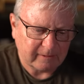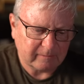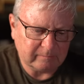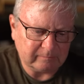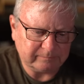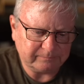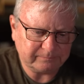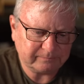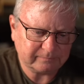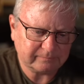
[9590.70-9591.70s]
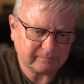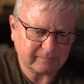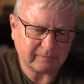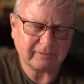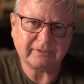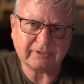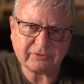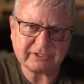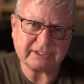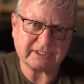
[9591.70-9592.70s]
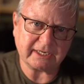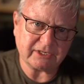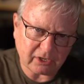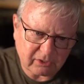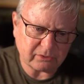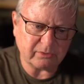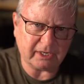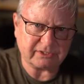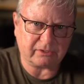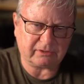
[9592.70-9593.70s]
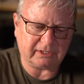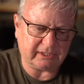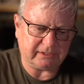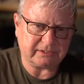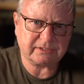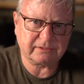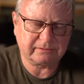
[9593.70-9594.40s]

The difference is they know who has got the guns.